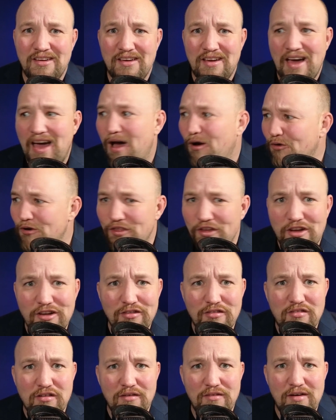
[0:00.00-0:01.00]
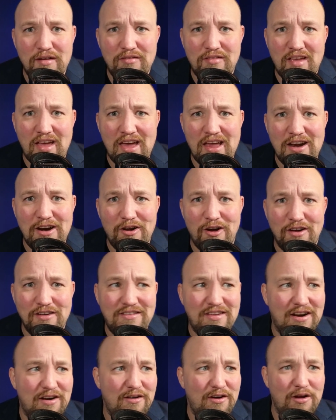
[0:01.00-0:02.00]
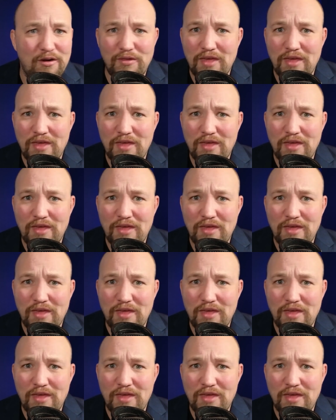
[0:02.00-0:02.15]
How are the Conservatives ahead in Ontario?